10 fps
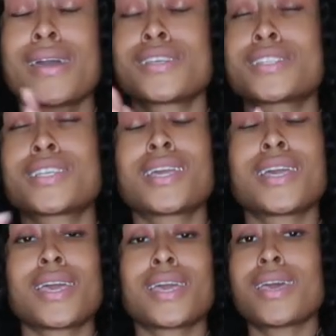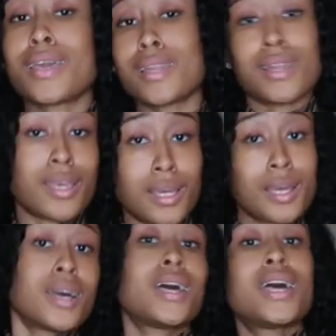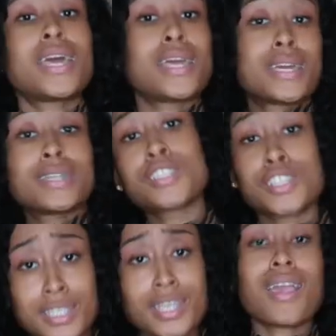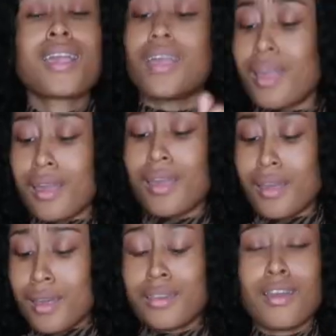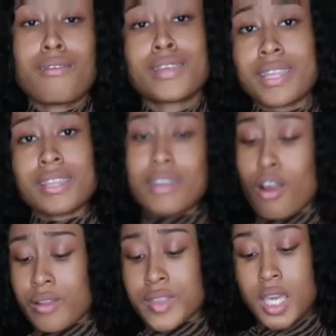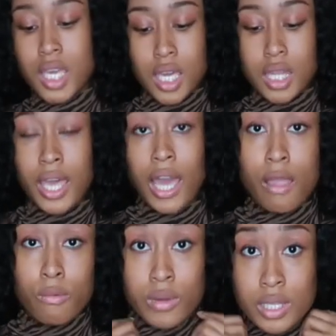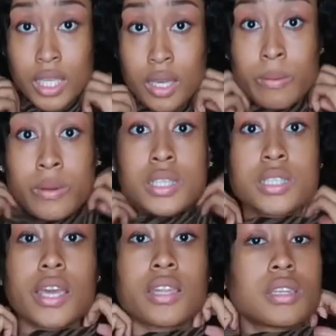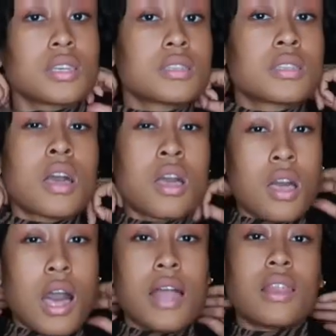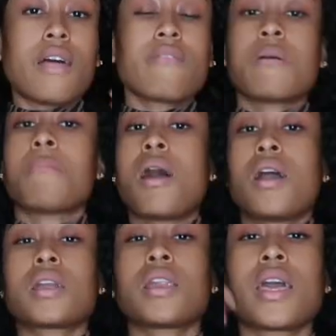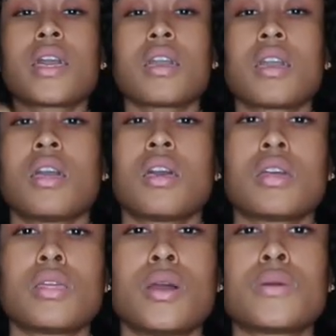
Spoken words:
Shein and she, y'all did the darn thing. Like, I really appreciate this. I love the mock neck, you know,